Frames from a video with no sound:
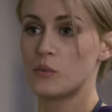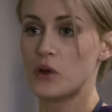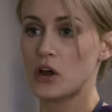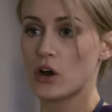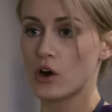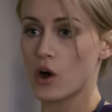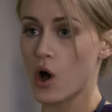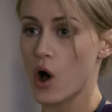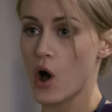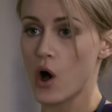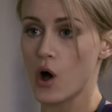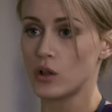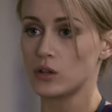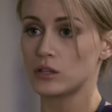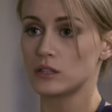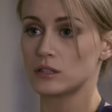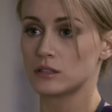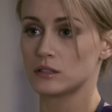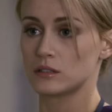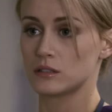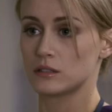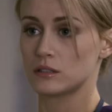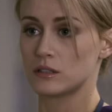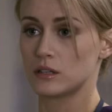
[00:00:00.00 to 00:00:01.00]
We are all
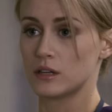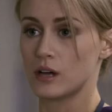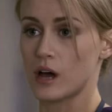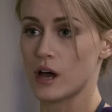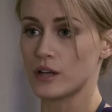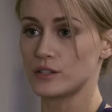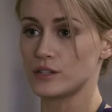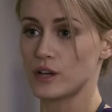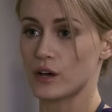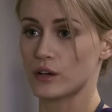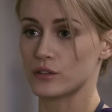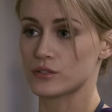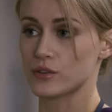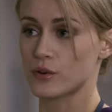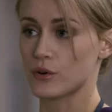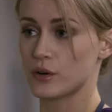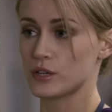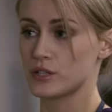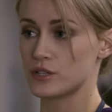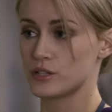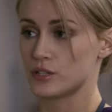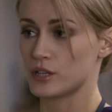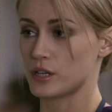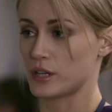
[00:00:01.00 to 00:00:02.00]
adults.
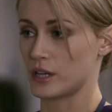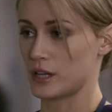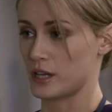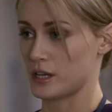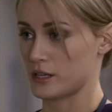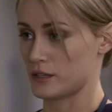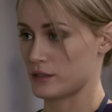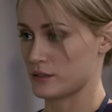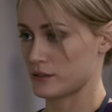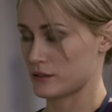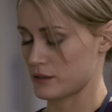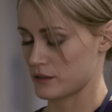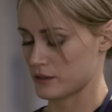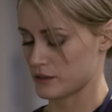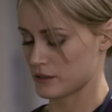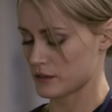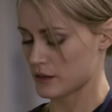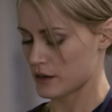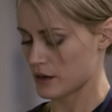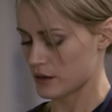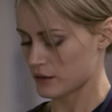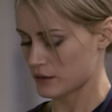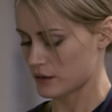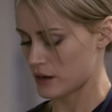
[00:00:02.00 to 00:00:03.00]
Chris, Jillian,
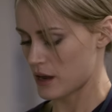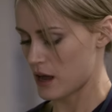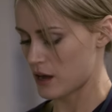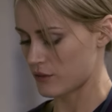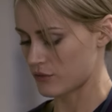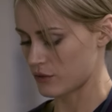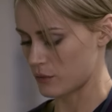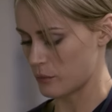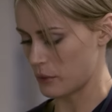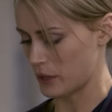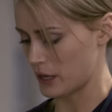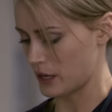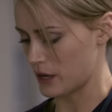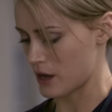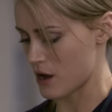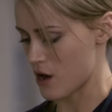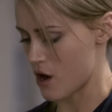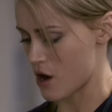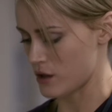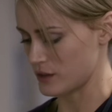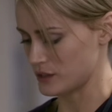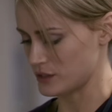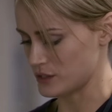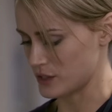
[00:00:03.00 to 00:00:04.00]
everybody,
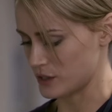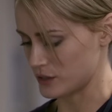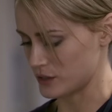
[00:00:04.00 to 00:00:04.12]
all